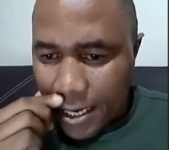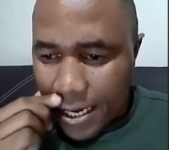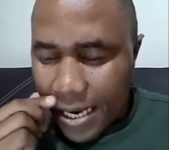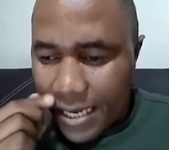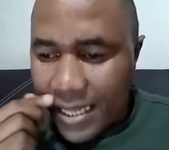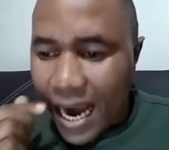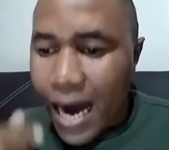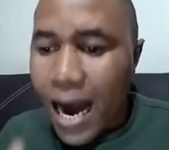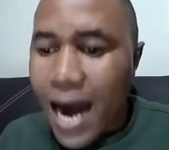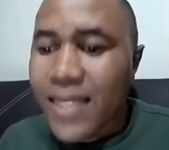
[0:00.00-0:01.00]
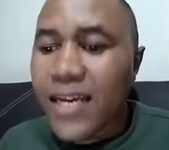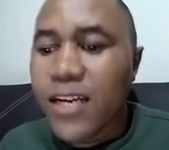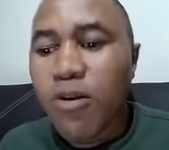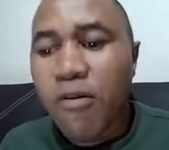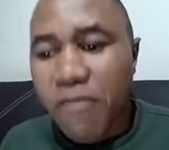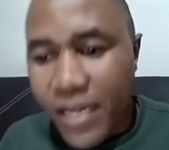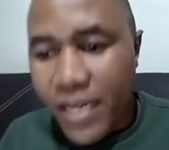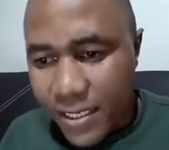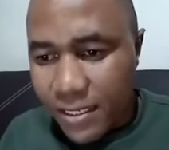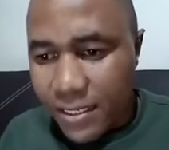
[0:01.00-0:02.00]
and there are other
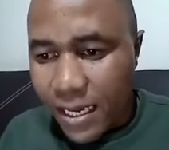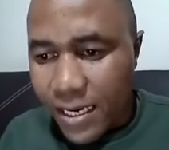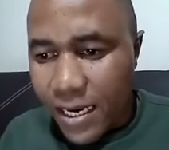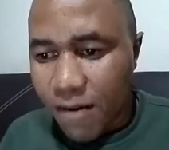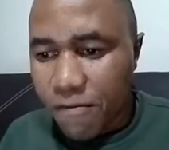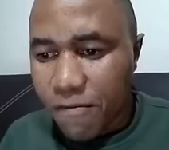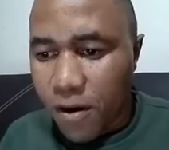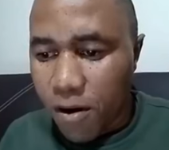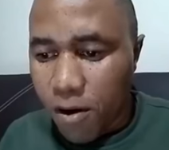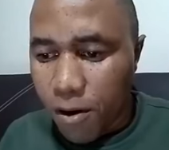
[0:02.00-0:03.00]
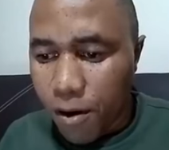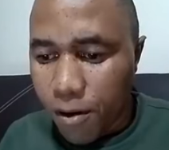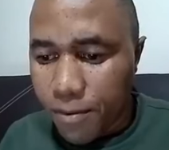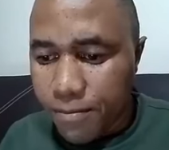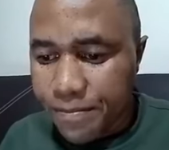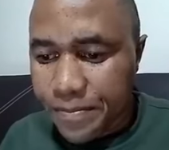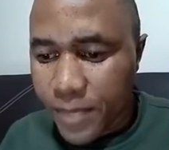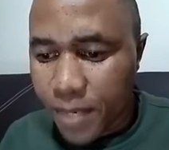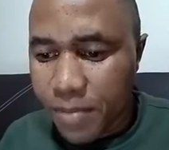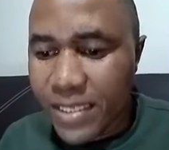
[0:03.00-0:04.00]
innovations that have uh, um,
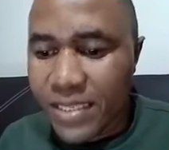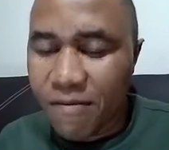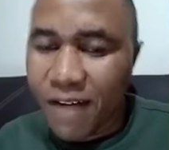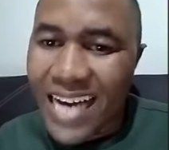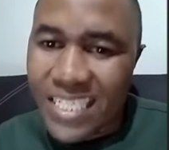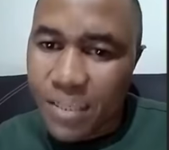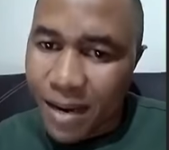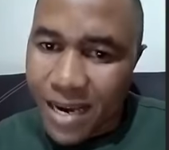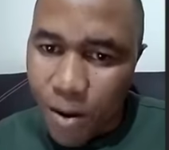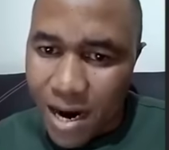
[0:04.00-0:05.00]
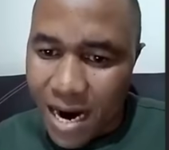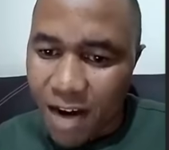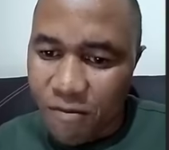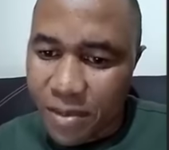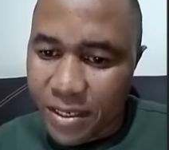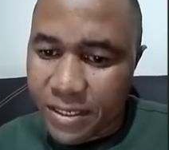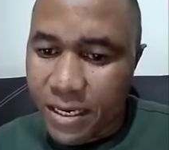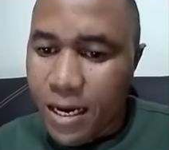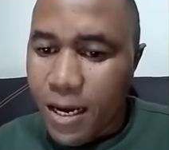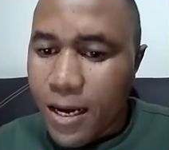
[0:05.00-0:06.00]
been devised by our government.
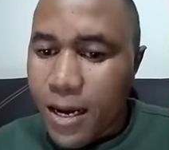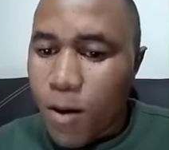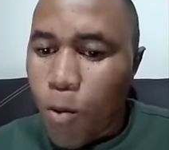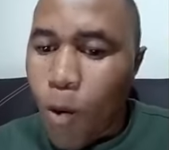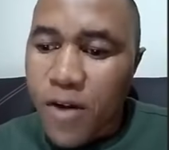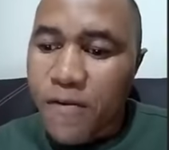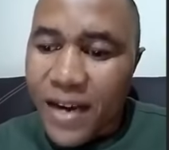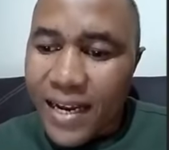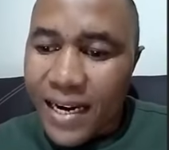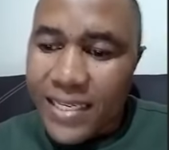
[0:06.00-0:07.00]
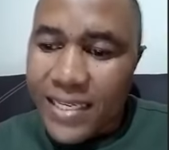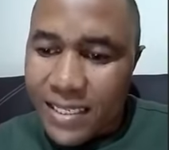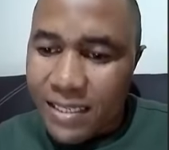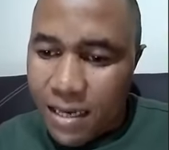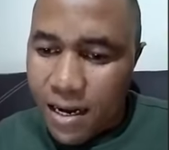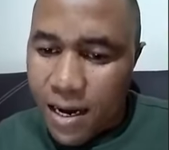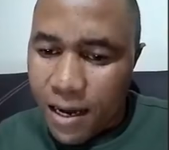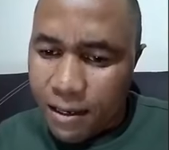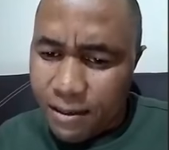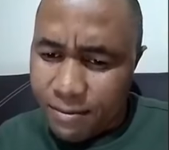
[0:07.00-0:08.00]
One of the greatest
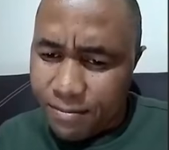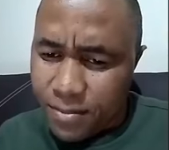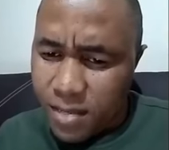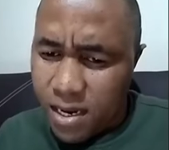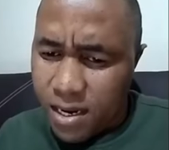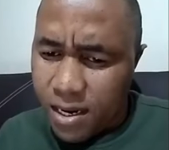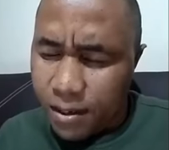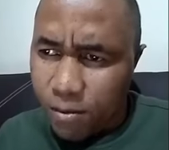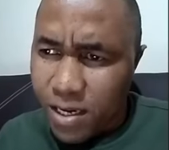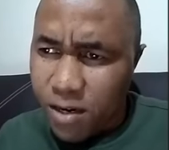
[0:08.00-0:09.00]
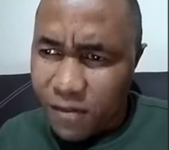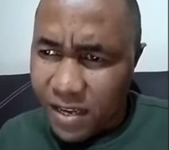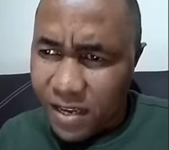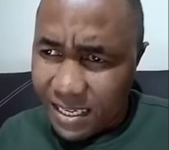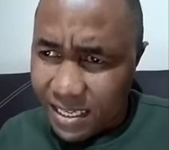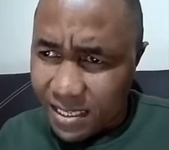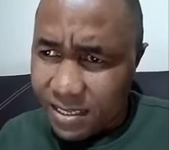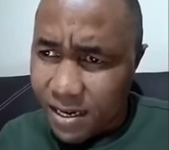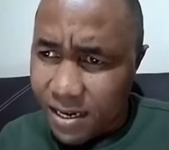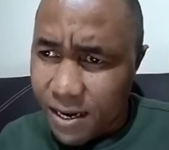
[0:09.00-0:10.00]
uh, uh, one of the greatest
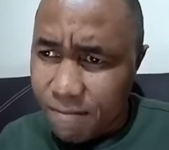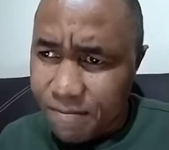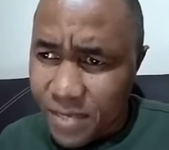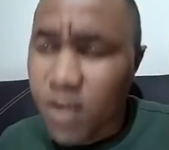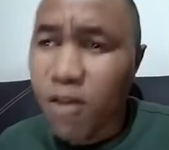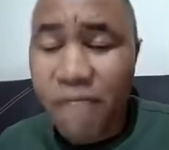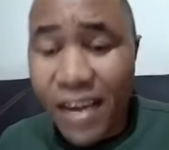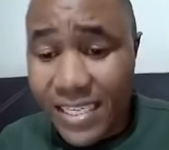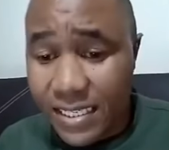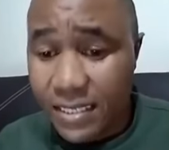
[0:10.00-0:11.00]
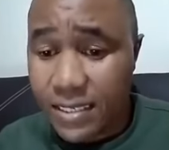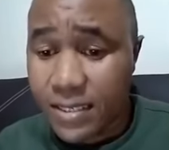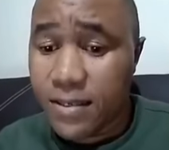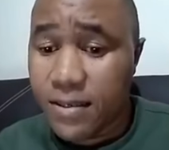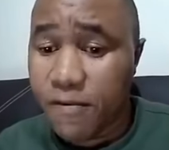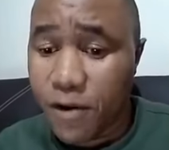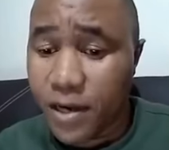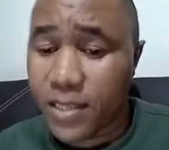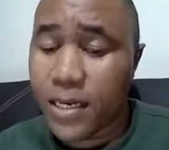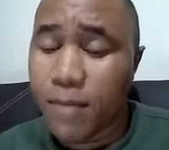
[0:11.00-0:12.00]
uh, innovations, for
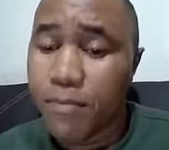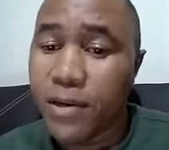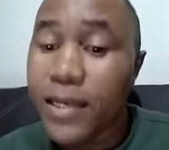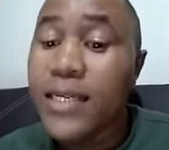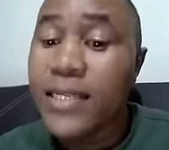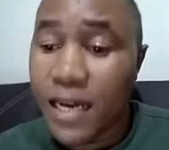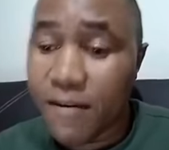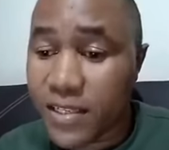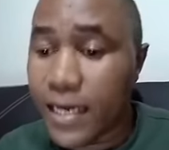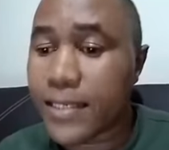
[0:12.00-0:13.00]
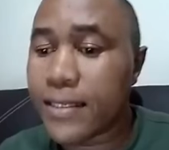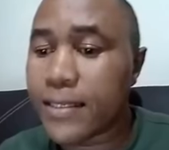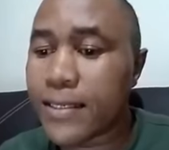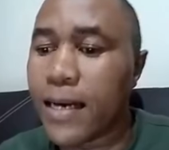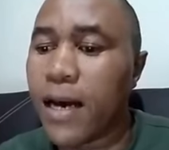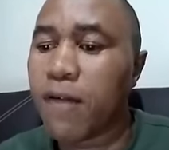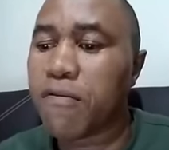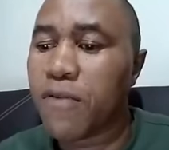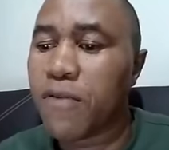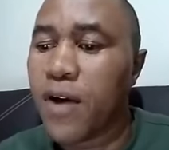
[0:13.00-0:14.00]
example, is FCS itself.